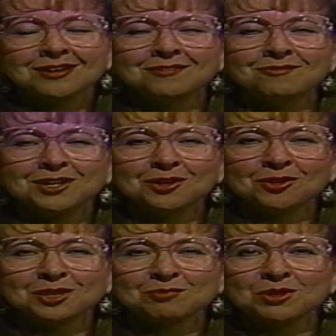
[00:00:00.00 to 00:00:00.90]

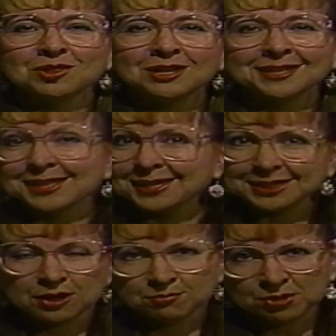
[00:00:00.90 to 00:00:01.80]
Vehicles with slicks
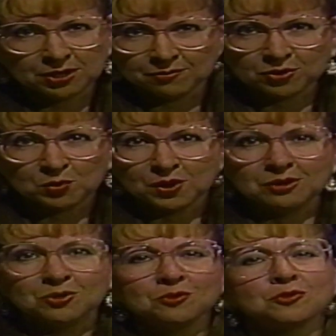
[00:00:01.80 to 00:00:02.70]
not being very well
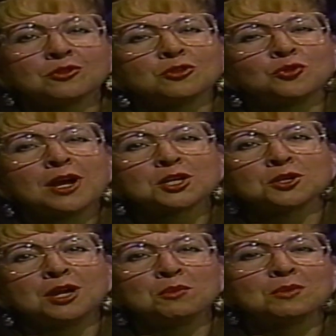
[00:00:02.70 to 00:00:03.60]
known for their traction
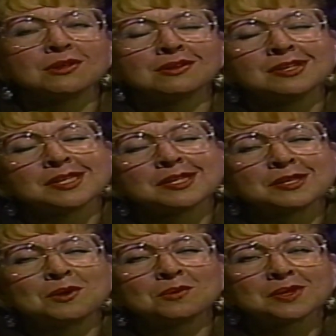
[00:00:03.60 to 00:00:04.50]
capabilities in
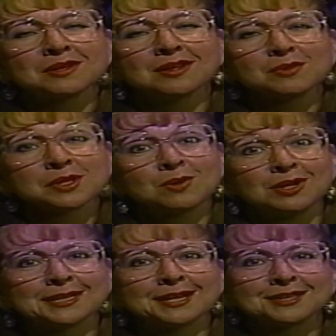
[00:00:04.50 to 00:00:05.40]
snow. So that was quite a
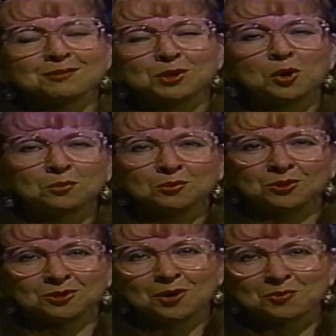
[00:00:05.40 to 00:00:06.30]
sight that we hope
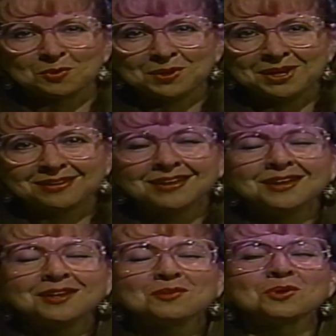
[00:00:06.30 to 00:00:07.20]
to not repeat,
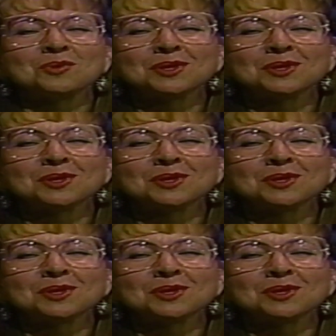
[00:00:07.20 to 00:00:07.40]
but we'll